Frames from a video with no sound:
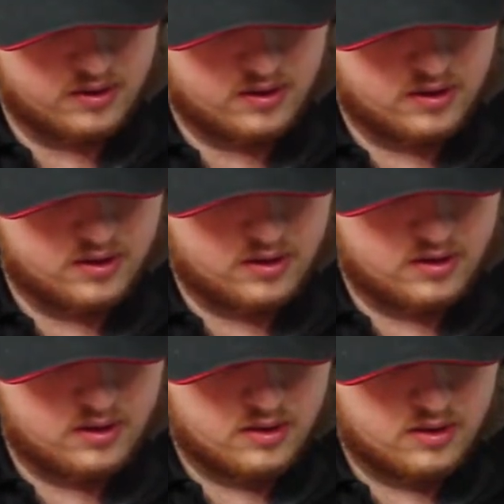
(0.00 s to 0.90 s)

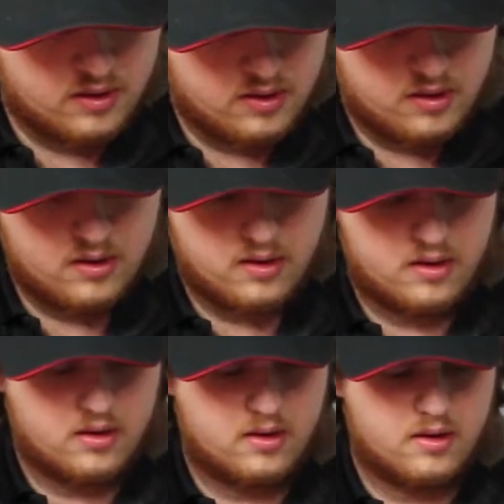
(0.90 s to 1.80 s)

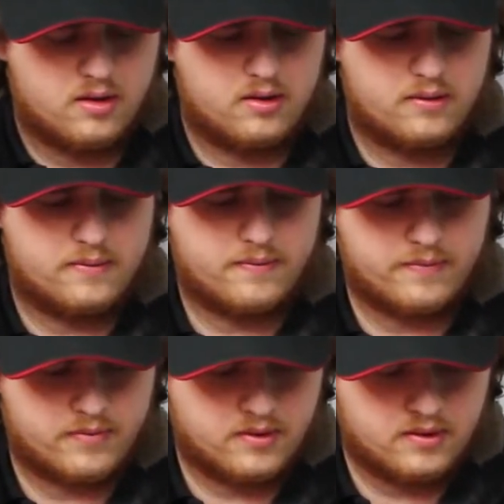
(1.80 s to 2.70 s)

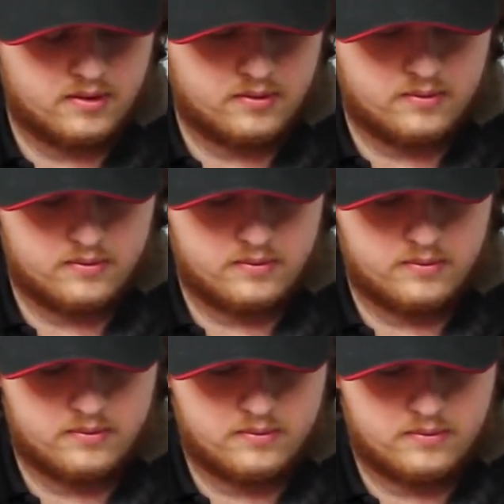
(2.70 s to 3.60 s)

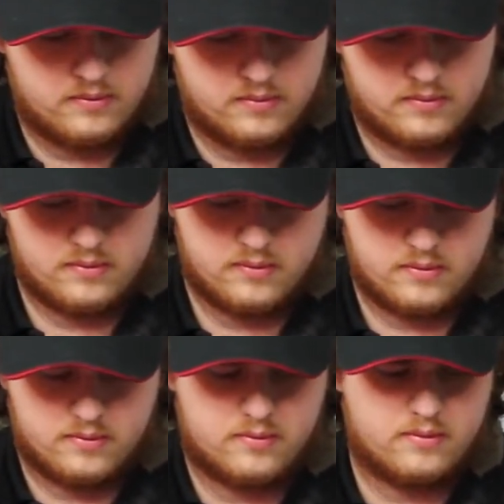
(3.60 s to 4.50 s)

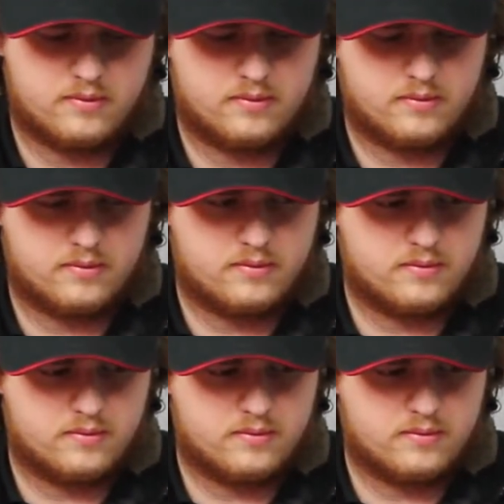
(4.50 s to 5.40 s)

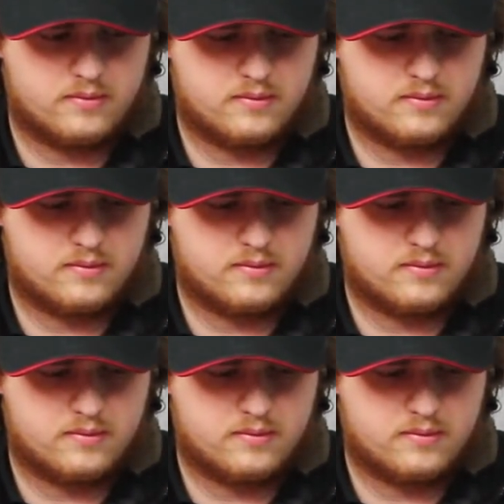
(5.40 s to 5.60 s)
[no speech]